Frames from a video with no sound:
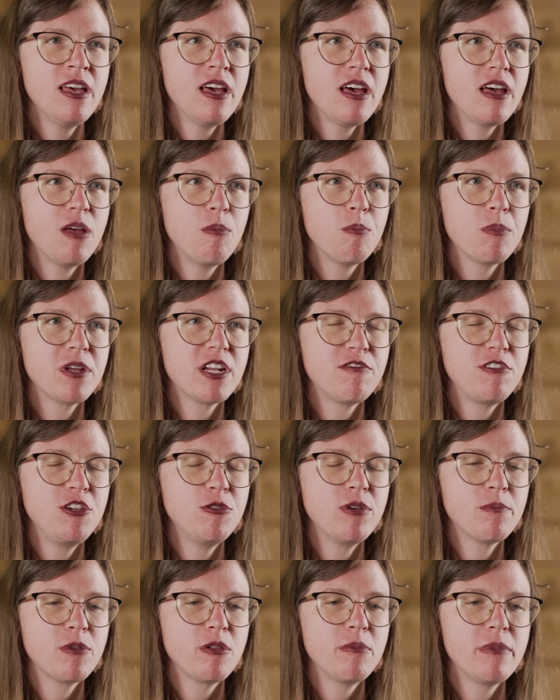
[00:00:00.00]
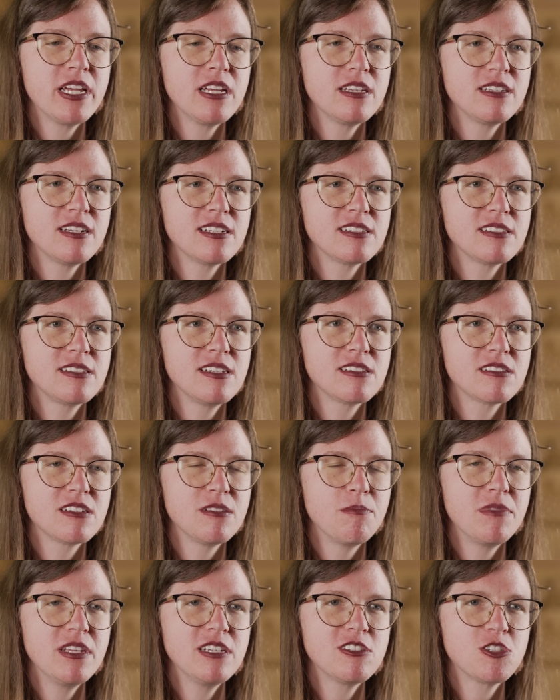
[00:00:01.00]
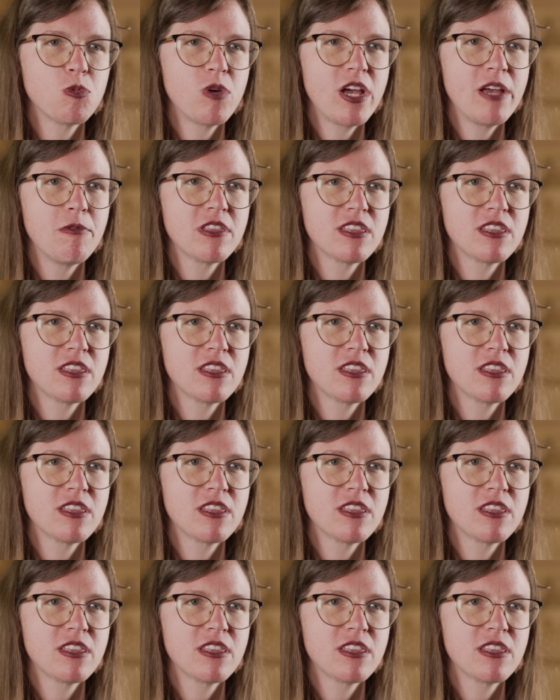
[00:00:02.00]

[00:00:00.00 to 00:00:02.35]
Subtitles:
But if you implement a system this way